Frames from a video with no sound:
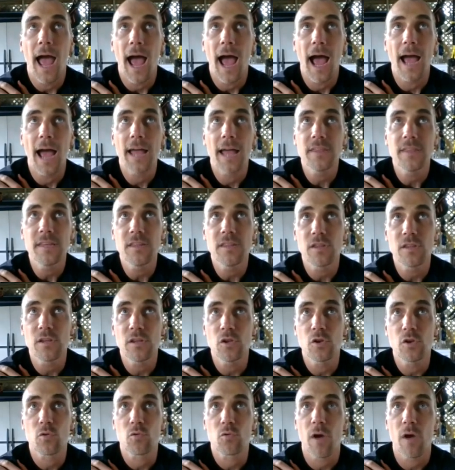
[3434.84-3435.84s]
think that
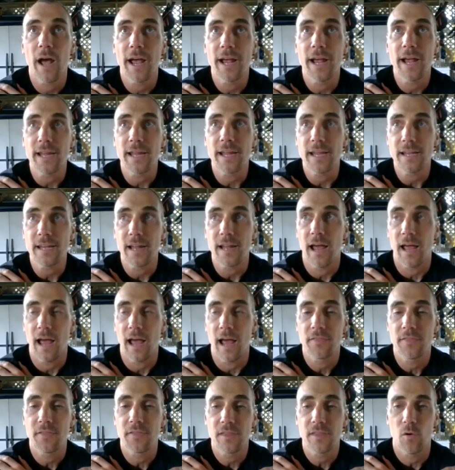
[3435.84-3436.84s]
you're right, and I
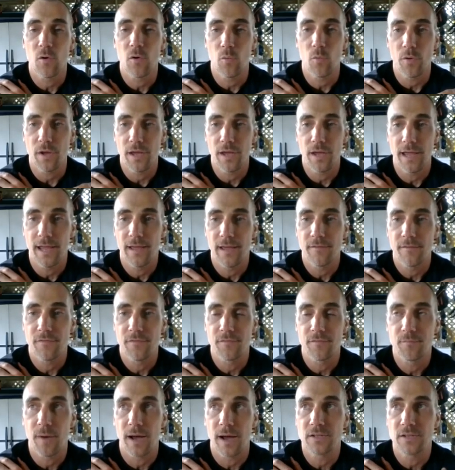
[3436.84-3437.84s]
think that if
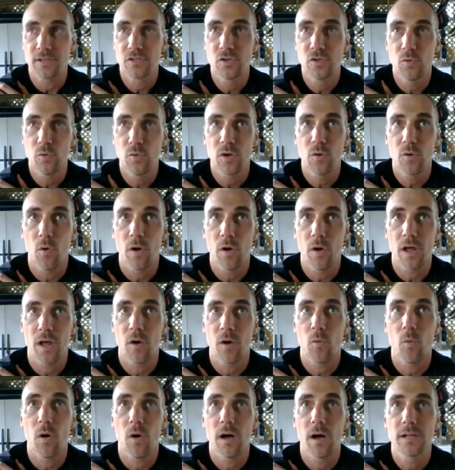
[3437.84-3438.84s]
by doing
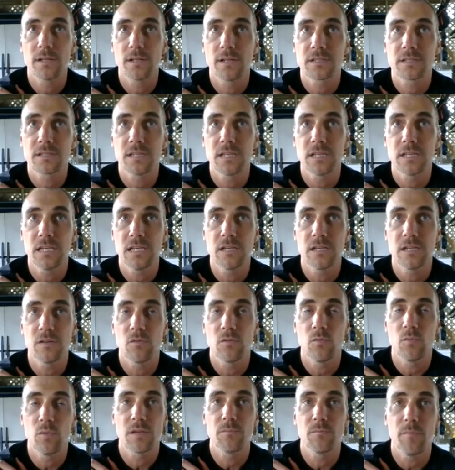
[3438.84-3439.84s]
one-on-ones, we
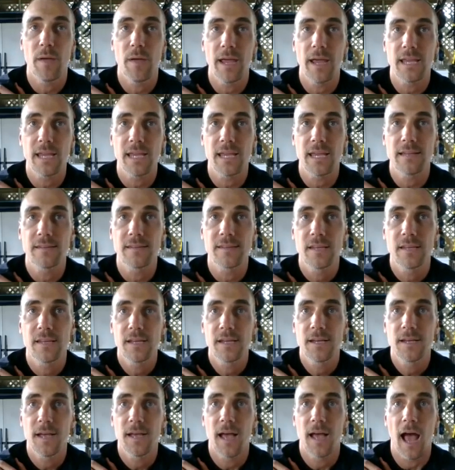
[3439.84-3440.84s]
can make it.
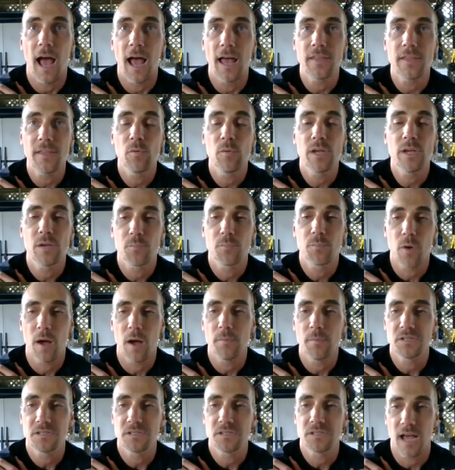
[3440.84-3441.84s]
I think we could
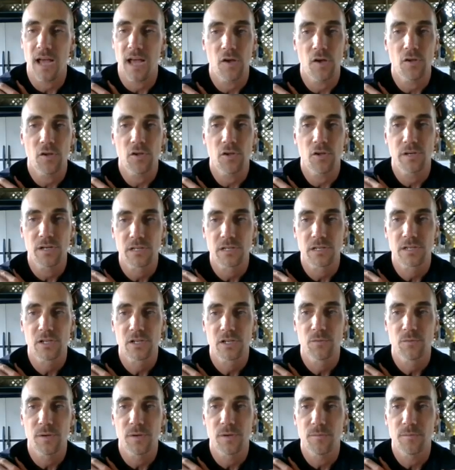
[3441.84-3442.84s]
probably dial you in a little
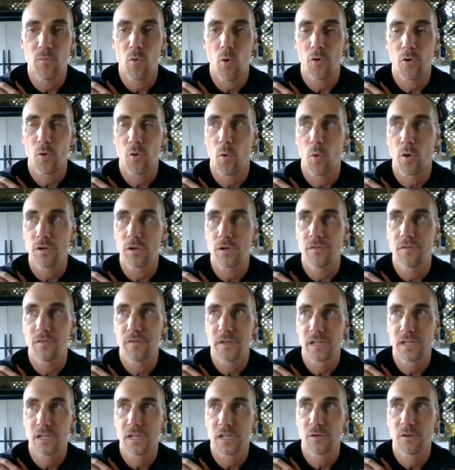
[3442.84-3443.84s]
bit more to where you
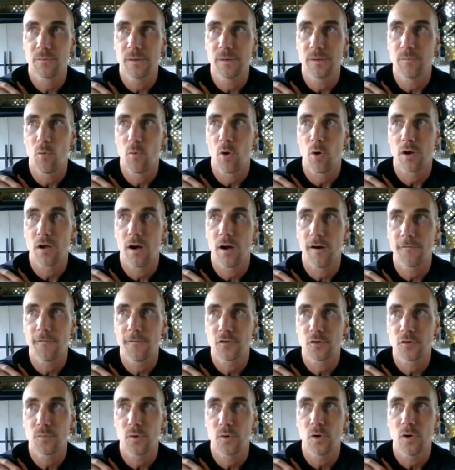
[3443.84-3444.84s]
feel a little bit more
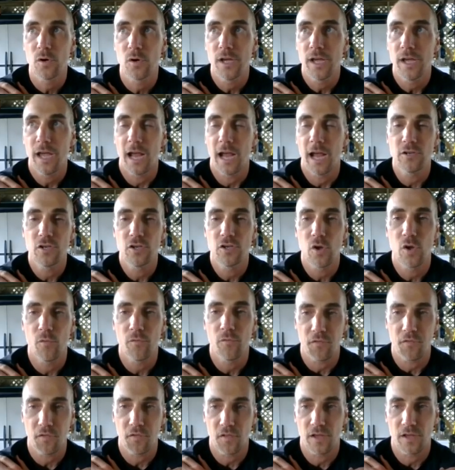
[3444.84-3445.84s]
comfortable and you don't
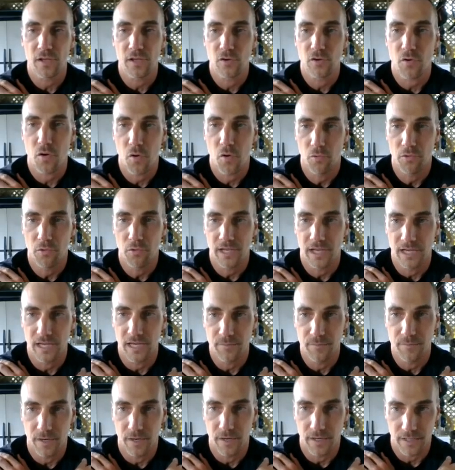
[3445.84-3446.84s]
feel like you're holding
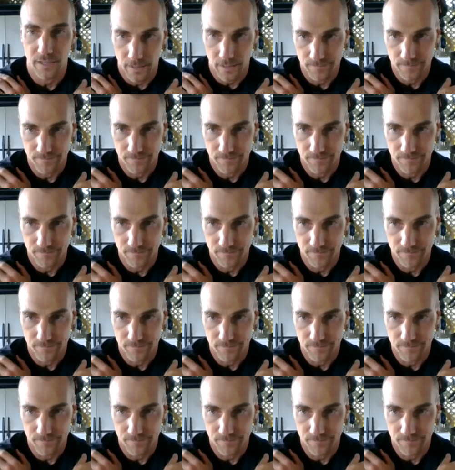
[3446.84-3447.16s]
anybody up.